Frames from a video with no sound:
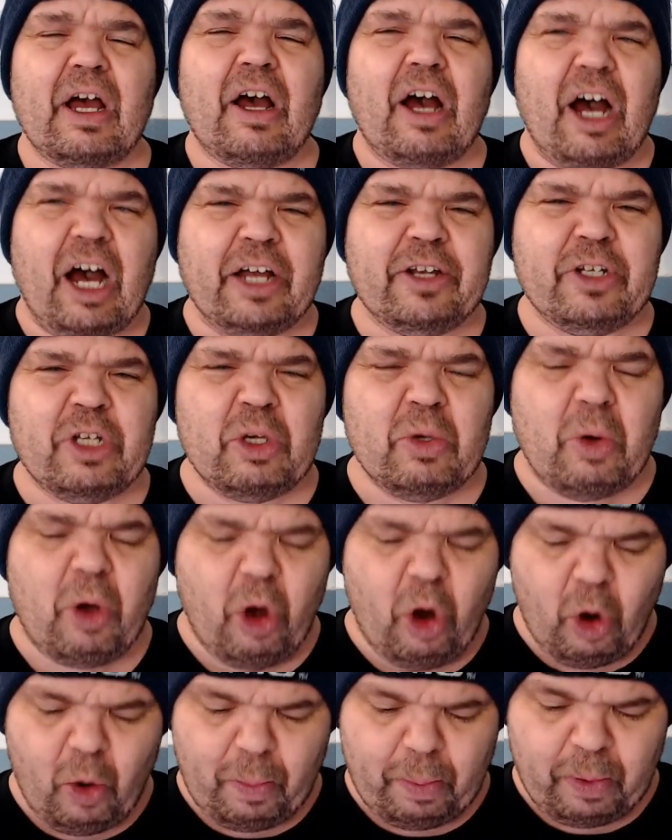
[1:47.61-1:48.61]
New
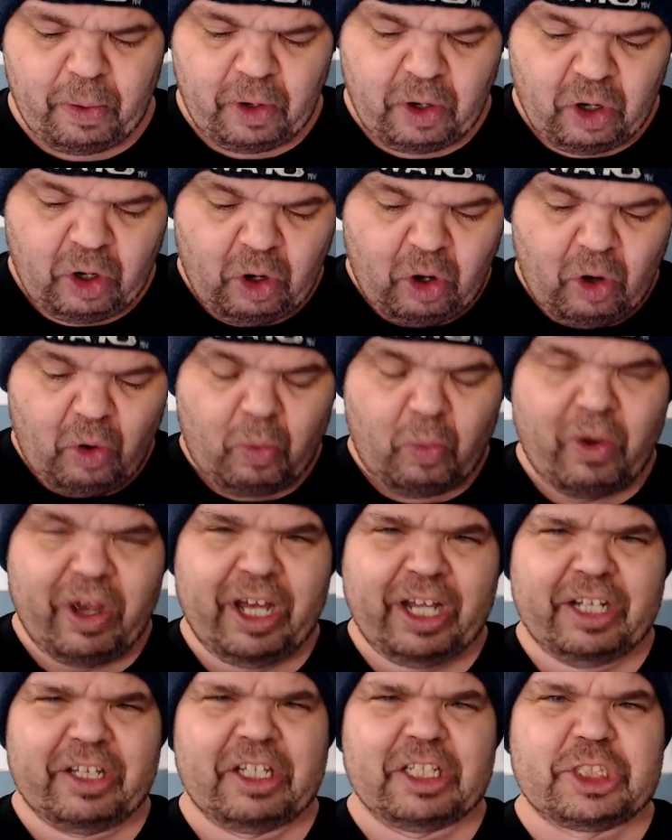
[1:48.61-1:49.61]
Hope,
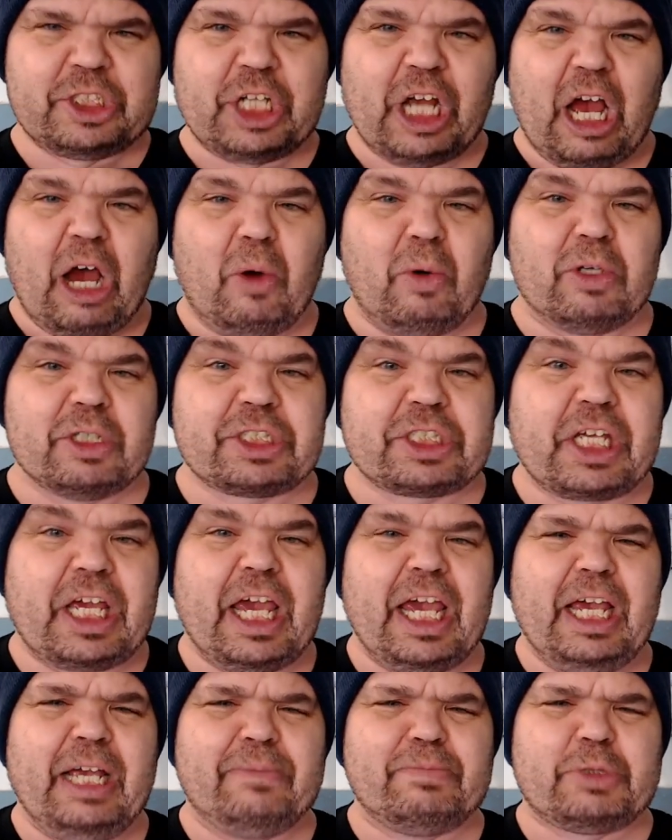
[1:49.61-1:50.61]
when the Jawas
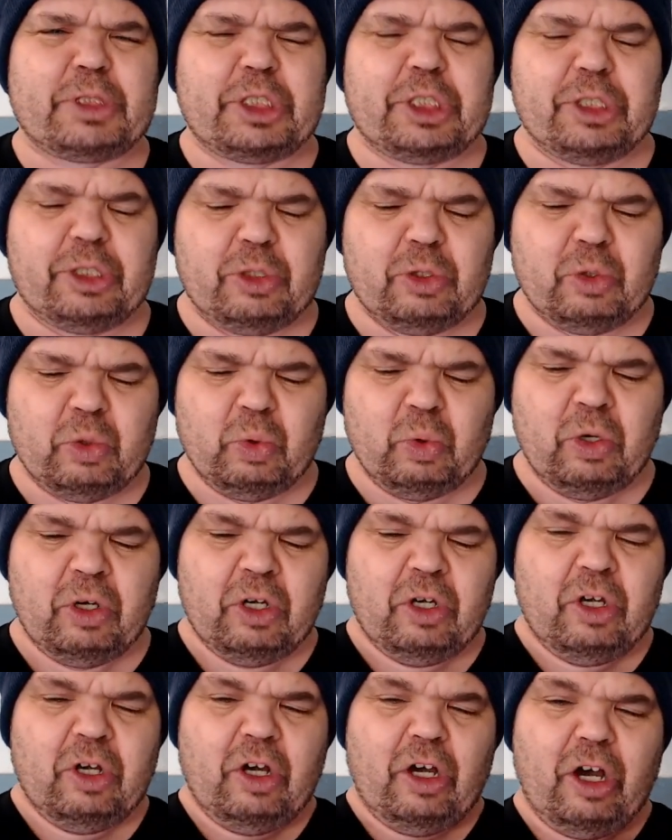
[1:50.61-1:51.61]
came to
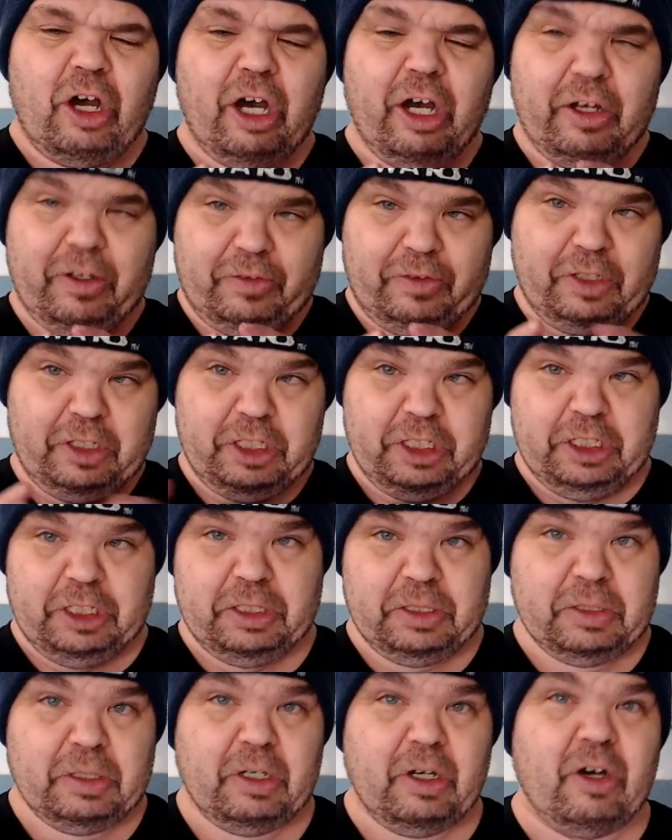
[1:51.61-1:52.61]
the
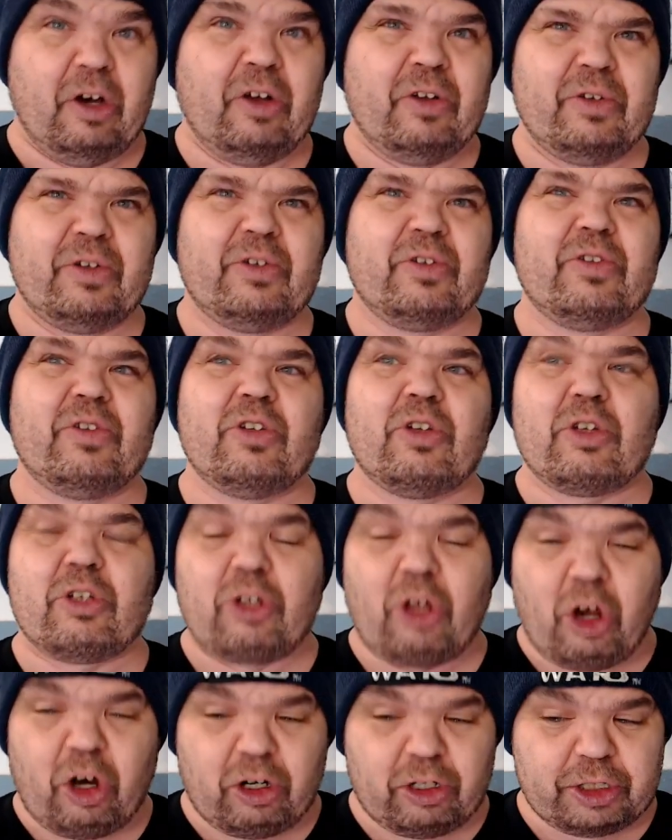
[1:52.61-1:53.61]

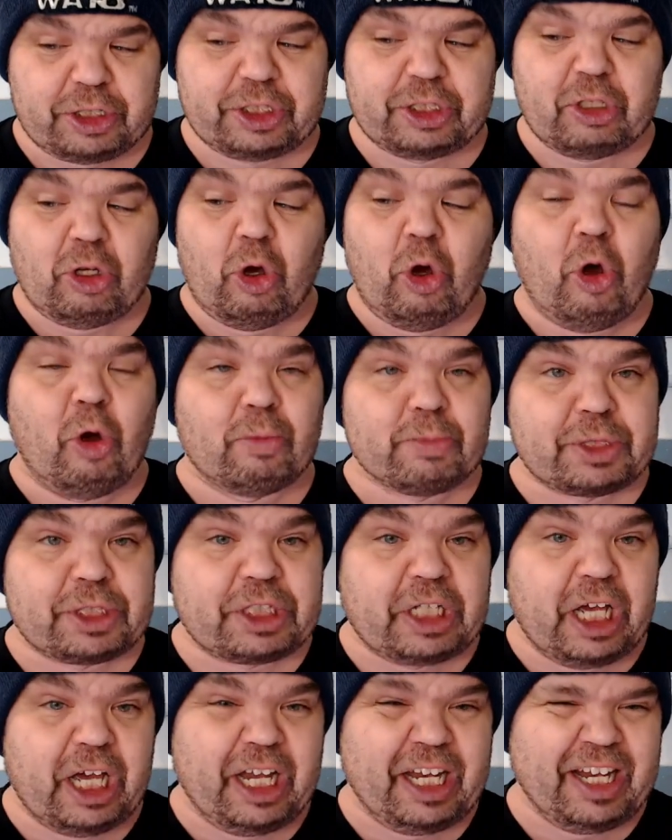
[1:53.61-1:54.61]
Lars
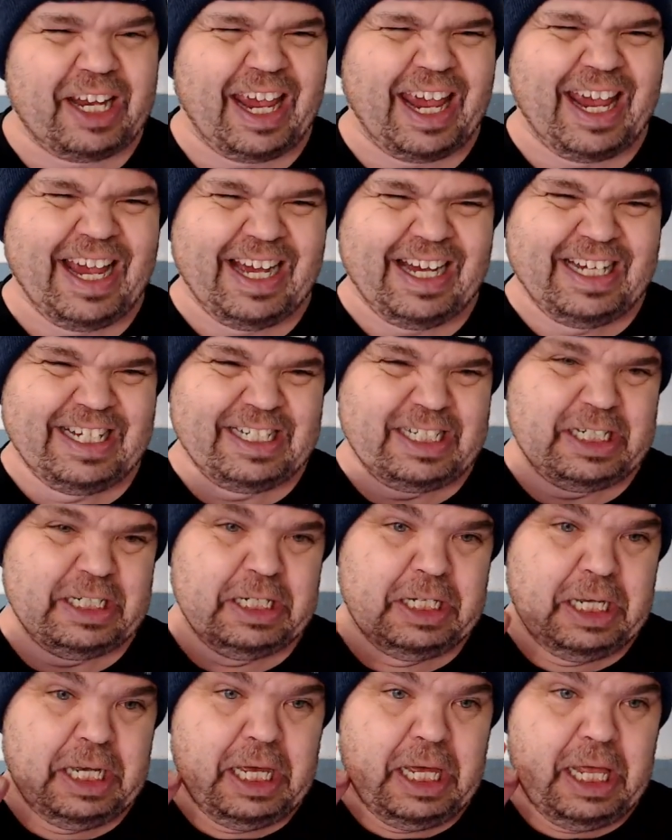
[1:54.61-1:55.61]
homestead and
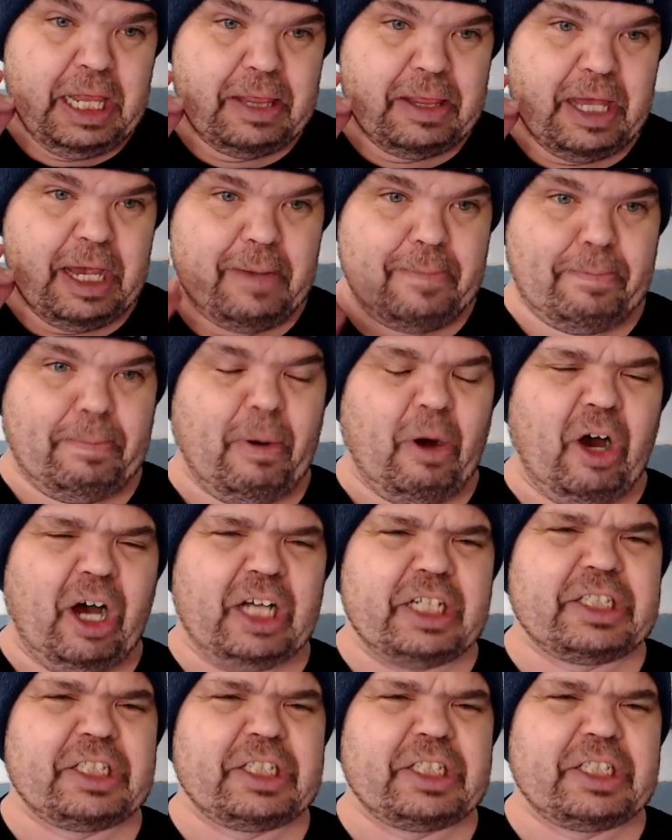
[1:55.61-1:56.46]
they bought